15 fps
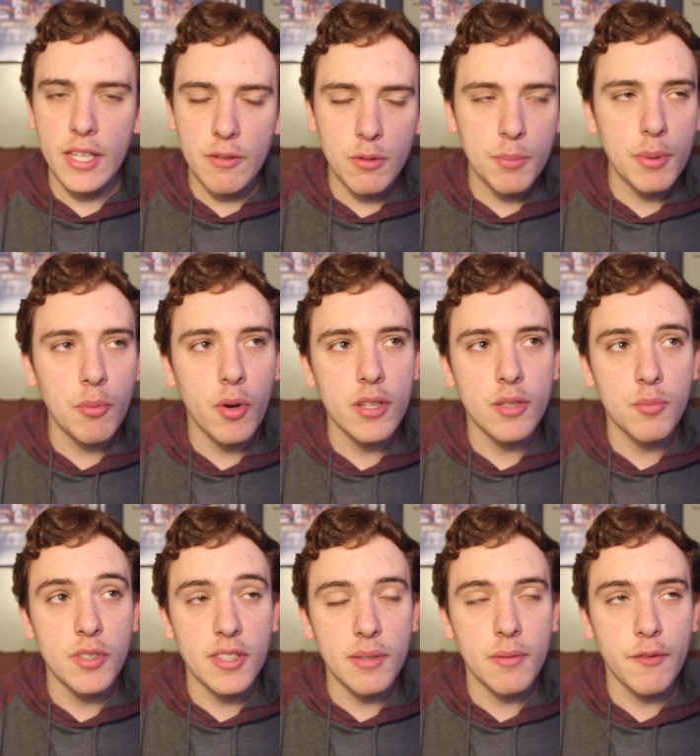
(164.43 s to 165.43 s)
He would be one of the
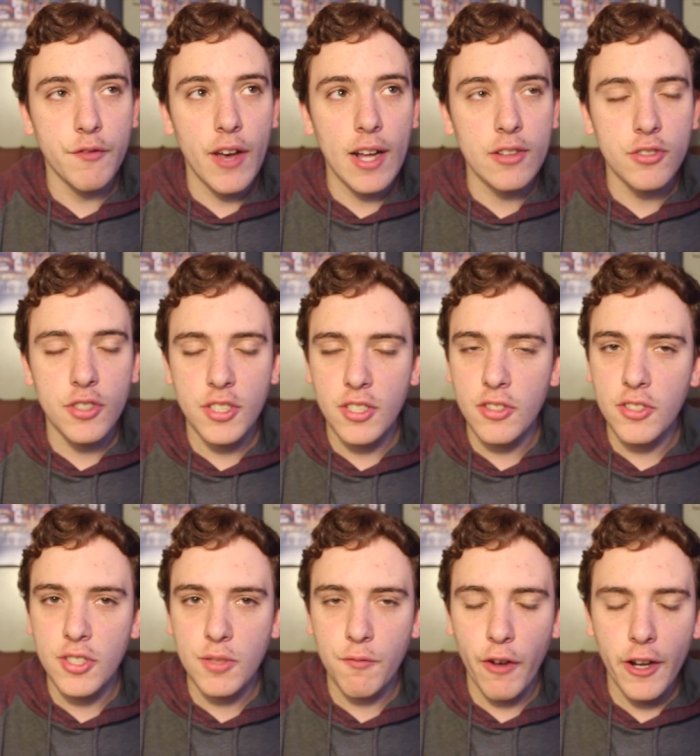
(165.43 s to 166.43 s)
redeeming factors to
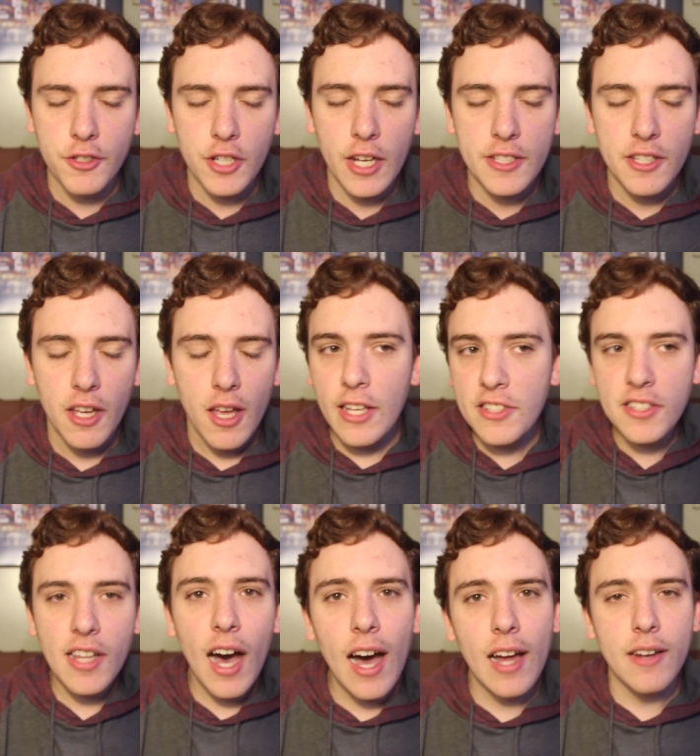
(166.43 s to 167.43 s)
this franchise. He's
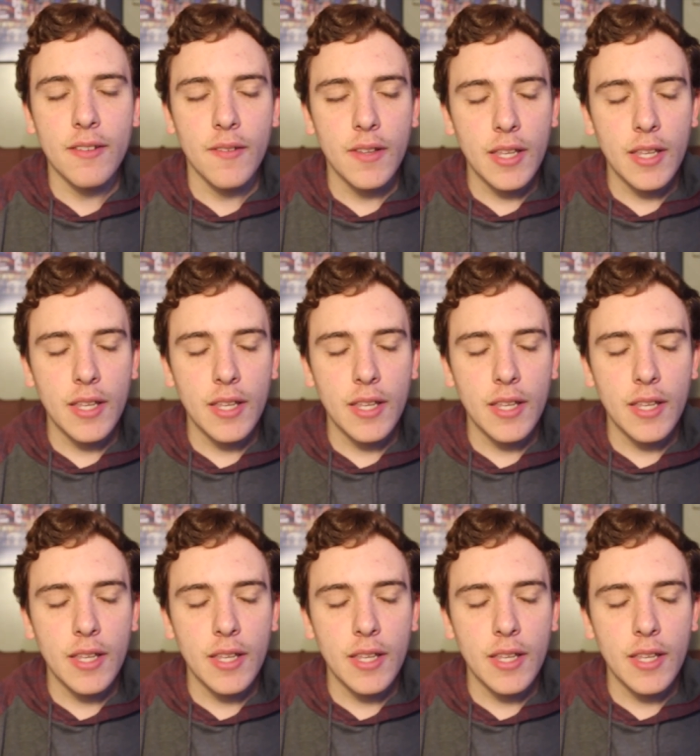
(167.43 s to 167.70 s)
not.